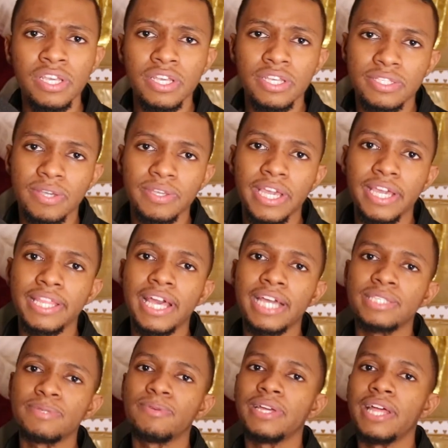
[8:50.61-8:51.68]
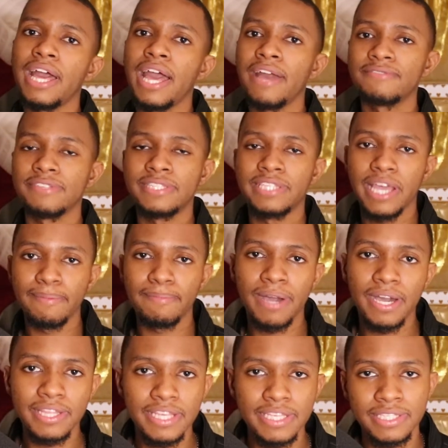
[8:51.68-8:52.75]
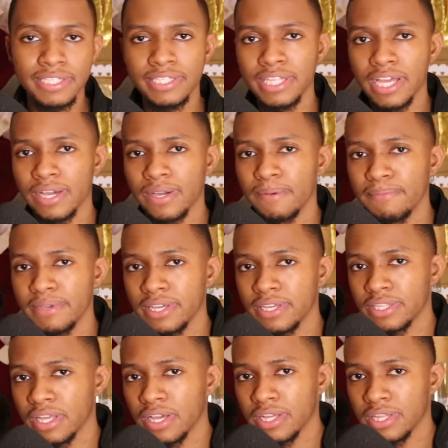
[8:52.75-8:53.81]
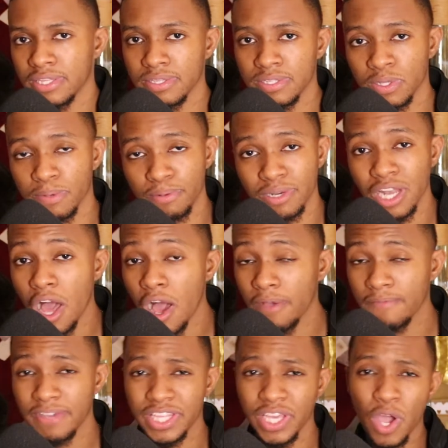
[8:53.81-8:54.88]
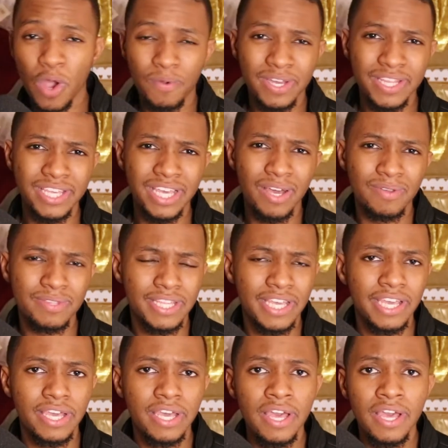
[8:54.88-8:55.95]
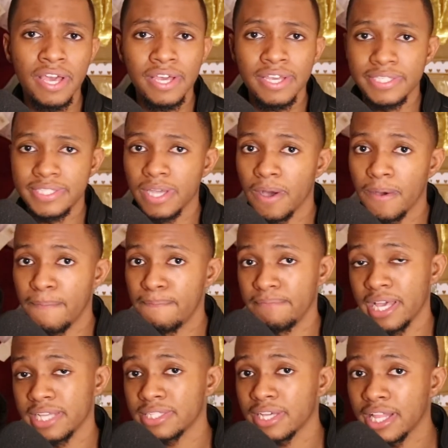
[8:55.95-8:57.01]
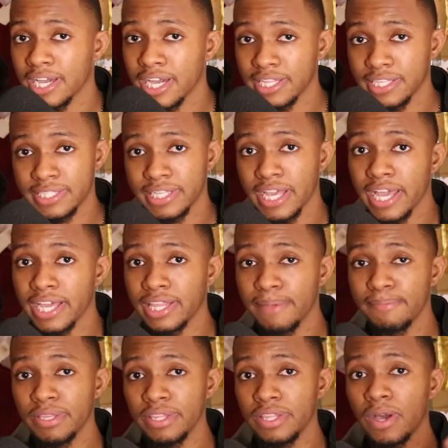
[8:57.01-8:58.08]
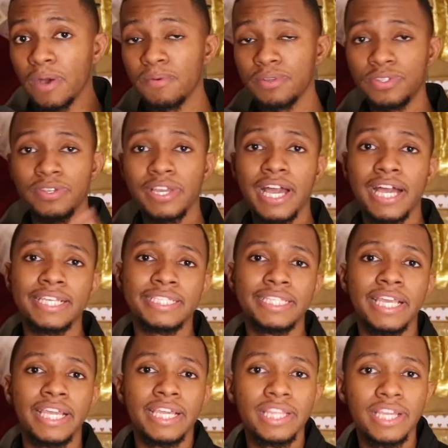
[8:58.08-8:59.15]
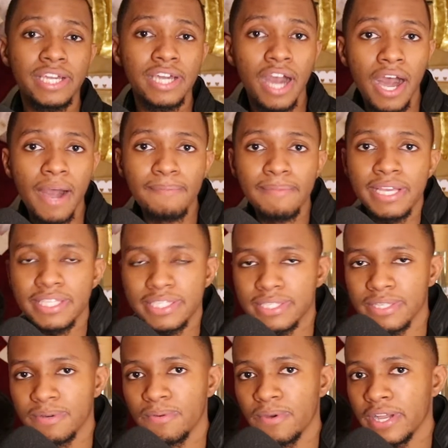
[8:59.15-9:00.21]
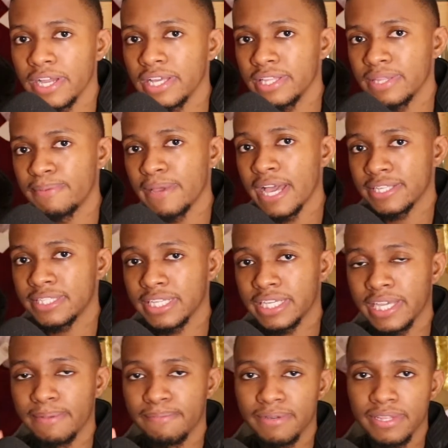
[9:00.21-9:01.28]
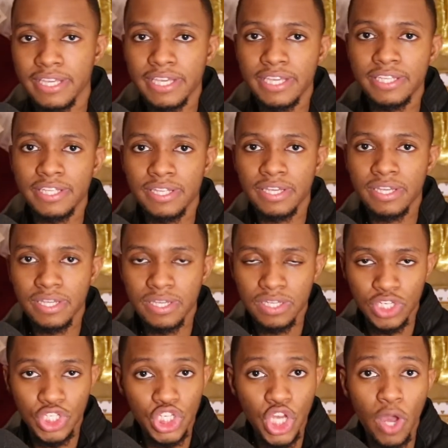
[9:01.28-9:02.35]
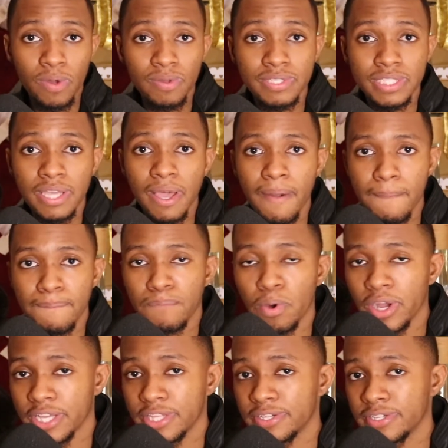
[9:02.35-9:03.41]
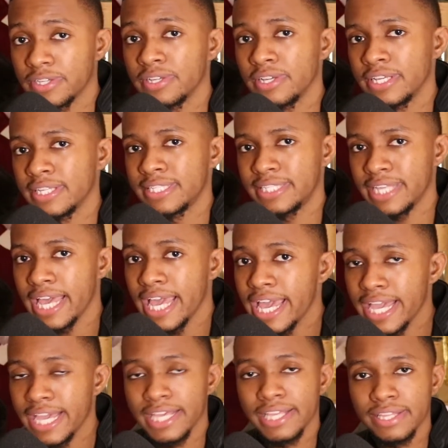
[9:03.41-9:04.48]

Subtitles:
So yeah, that's what I have to say about this. It's not gonna be a super long video, really. I don't think. So, that's all I got to say. Let me know what you guys think in the comments of what Pastor Kimberly Jones-Pothier said.